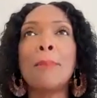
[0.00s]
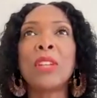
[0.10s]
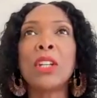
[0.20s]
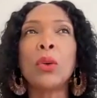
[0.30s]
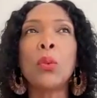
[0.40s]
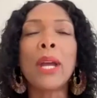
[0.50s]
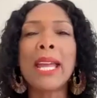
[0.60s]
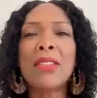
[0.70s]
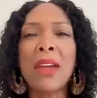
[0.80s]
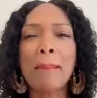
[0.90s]
in a
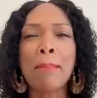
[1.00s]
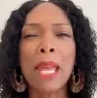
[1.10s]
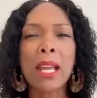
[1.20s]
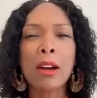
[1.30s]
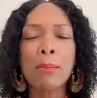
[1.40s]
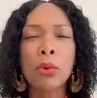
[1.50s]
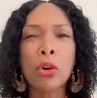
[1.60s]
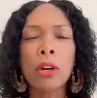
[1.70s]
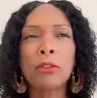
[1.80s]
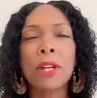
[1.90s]
way that may come
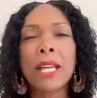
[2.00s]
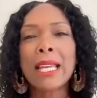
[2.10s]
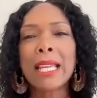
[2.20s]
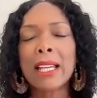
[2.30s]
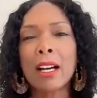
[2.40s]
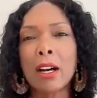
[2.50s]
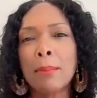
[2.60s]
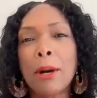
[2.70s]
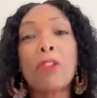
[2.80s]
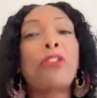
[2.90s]
off
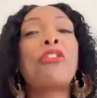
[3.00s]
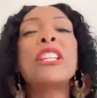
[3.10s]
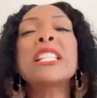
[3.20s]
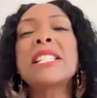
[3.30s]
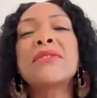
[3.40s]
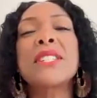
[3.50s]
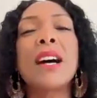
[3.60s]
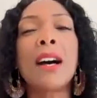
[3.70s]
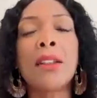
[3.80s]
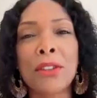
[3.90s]
offensive to
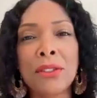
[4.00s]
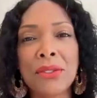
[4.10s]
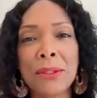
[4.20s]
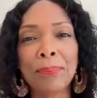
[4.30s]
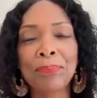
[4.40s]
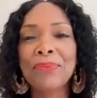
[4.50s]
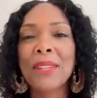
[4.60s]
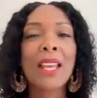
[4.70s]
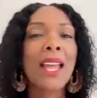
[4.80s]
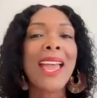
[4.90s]
others.
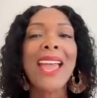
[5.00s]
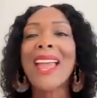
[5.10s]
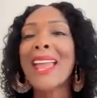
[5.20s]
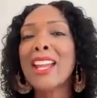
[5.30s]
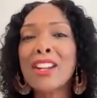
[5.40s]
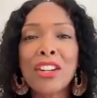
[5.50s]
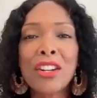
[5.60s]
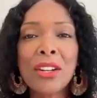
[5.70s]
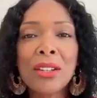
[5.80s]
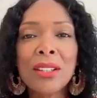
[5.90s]

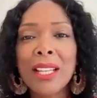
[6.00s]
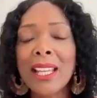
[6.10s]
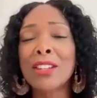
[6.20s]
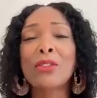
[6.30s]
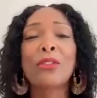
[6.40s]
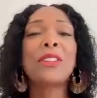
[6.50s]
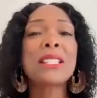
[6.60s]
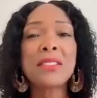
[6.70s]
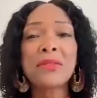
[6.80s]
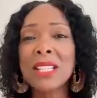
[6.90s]
Anger and
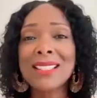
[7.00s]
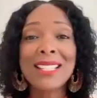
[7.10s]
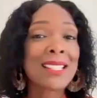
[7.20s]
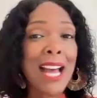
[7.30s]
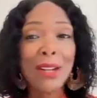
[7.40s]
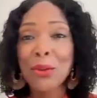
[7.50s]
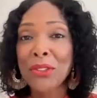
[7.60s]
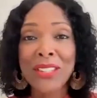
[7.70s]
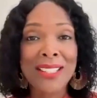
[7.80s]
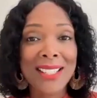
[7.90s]
offensiveness is not
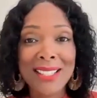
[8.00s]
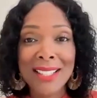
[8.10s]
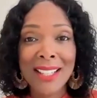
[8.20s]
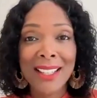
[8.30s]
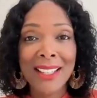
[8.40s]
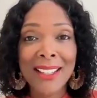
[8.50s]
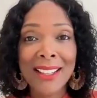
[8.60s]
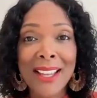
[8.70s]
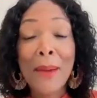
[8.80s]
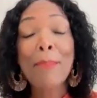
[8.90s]
authenticity.
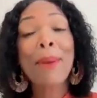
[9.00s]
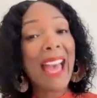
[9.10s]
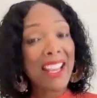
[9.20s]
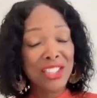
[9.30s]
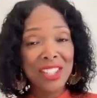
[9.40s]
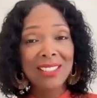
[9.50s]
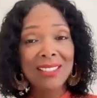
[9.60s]
Passion,